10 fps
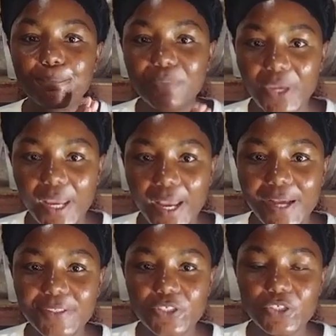
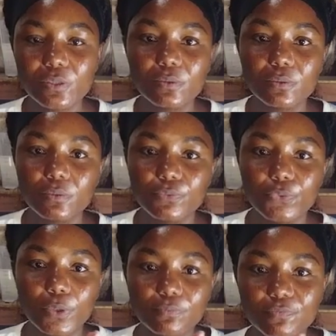pH
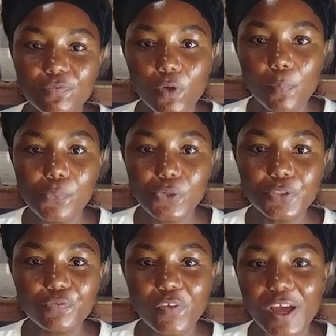from
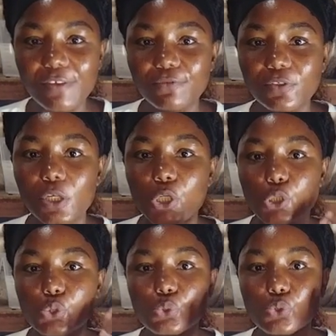4.5
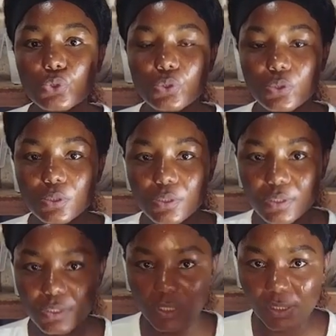to
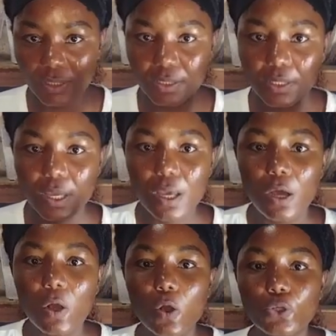6,
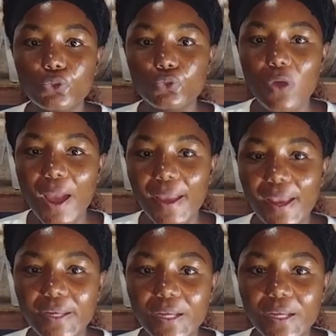or you go ahead